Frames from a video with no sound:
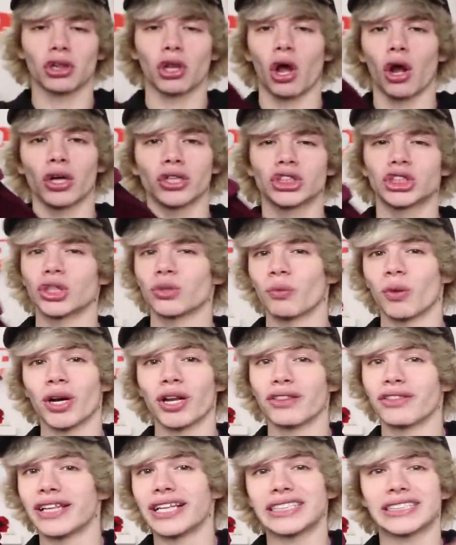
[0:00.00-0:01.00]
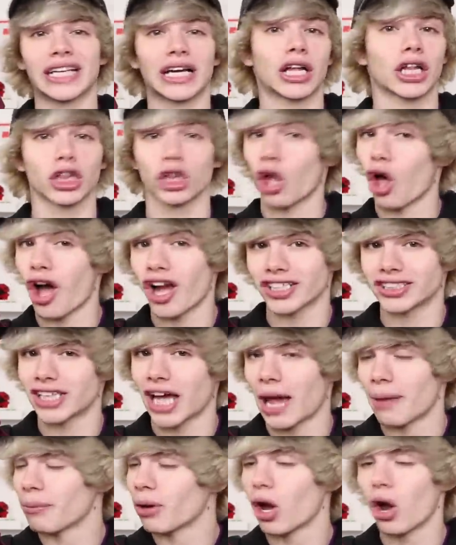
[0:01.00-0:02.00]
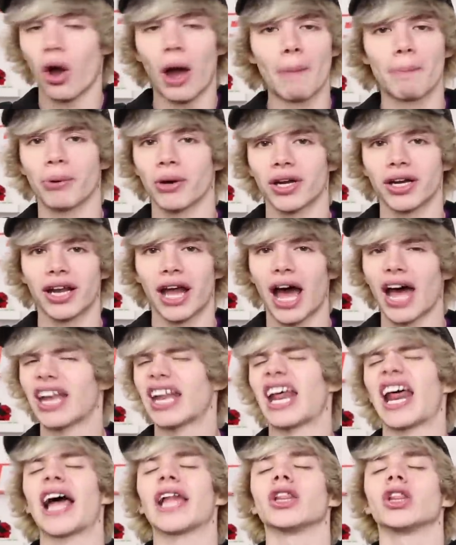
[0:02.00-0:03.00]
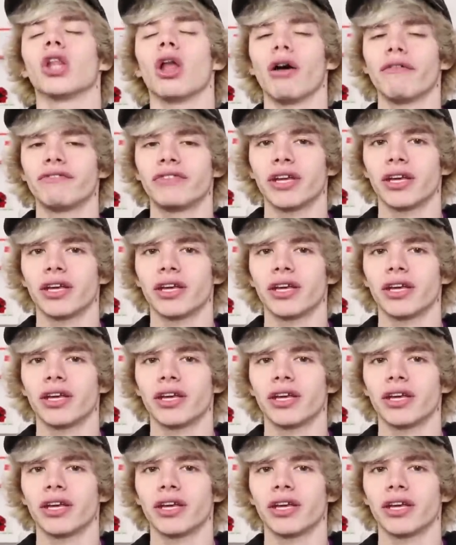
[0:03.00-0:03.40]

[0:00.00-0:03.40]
large in one of these like a long time ago. I put it on and I loved